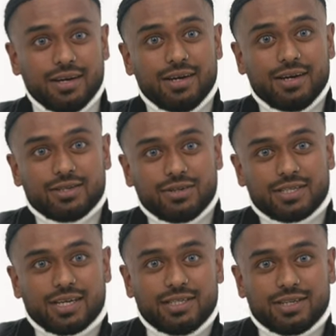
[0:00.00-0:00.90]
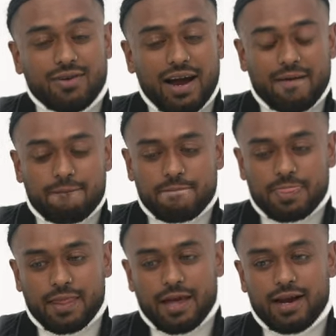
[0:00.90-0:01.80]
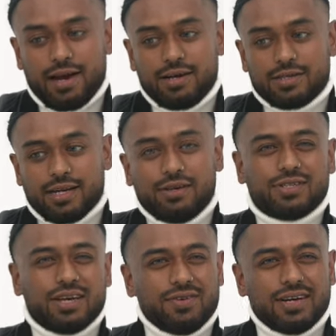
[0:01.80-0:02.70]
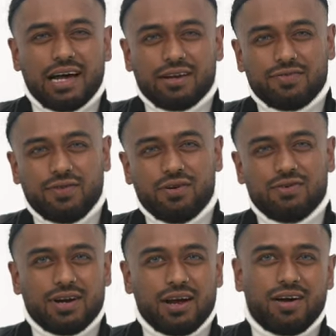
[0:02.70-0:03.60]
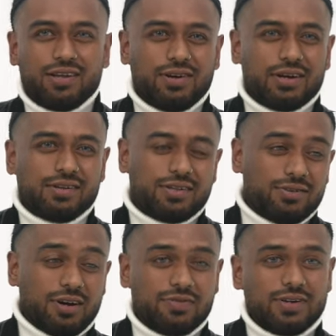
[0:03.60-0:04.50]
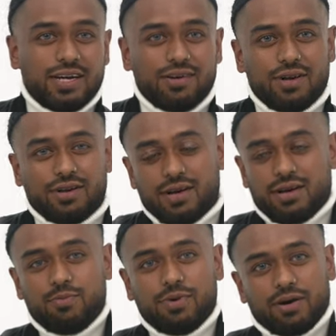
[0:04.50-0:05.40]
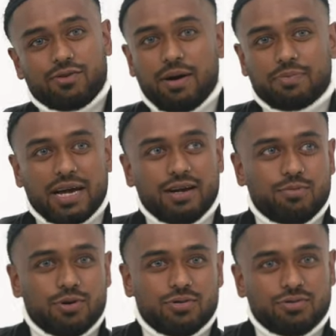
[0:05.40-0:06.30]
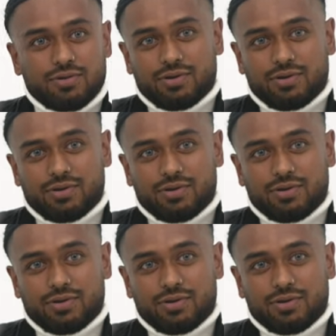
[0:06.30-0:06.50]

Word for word: Mm. So the skis are rang and then he's, he's giving it on the phone. I like, you ain't going to do nothing. Anyway, Grab Cannibal.